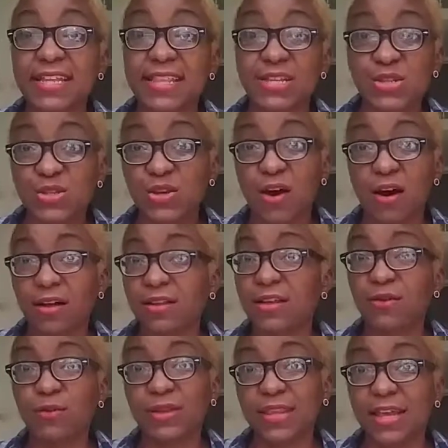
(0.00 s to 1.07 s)
They just call
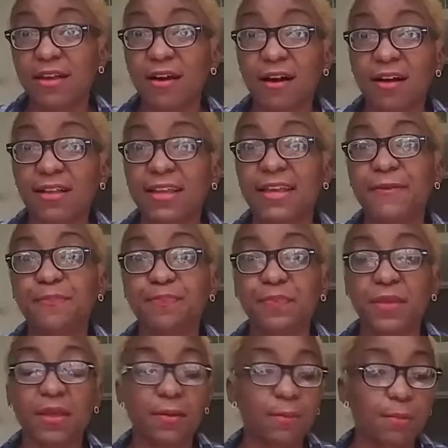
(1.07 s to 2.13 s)
it what they call it.
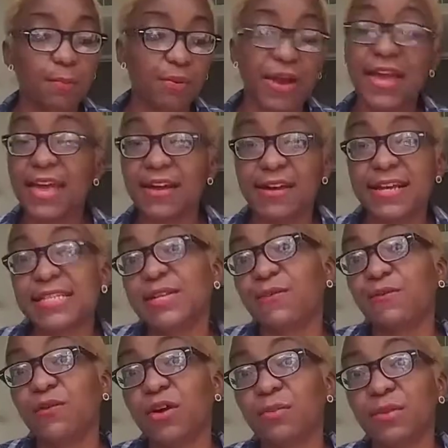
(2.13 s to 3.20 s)
Prayer is a
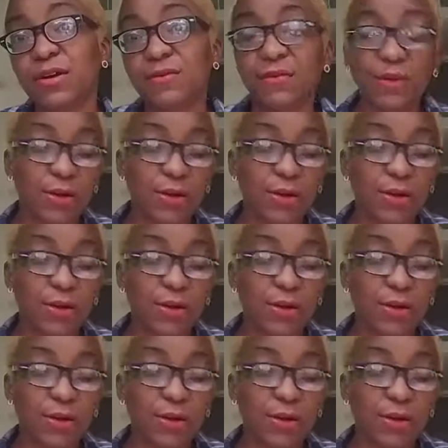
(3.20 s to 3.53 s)
form of